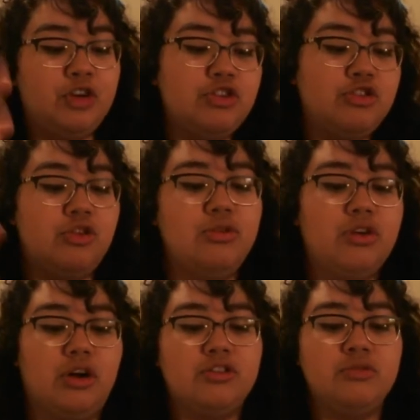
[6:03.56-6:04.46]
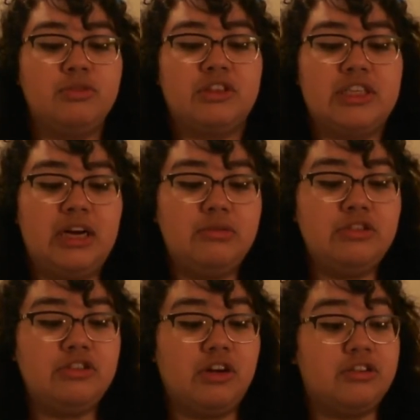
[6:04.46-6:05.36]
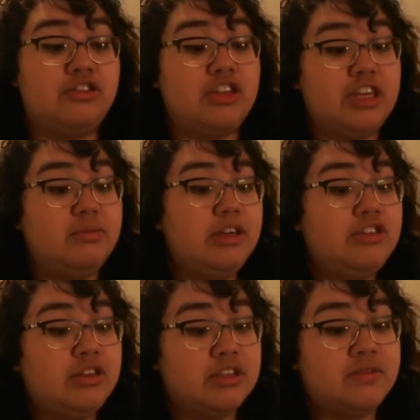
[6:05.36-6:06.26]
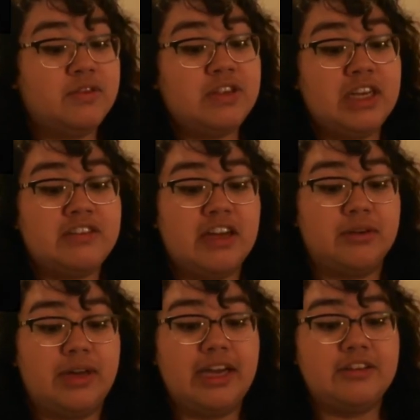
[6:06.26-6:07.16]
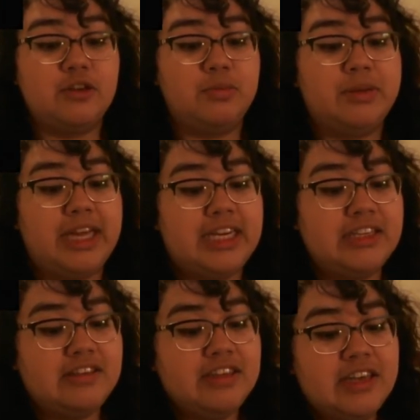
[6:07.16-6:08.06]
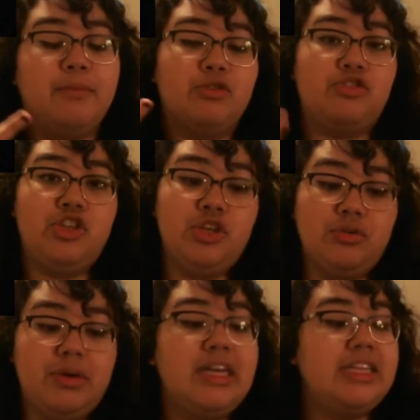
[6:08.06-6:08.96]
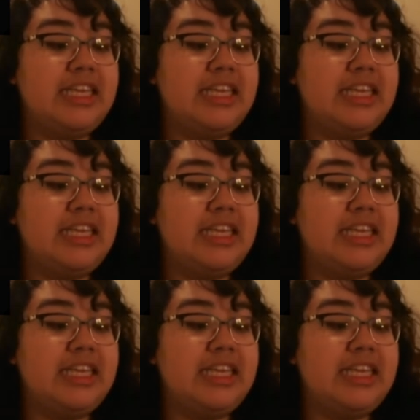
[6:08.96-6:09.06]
first solo concert was announced on January 2015 entitled Exoplanet number 2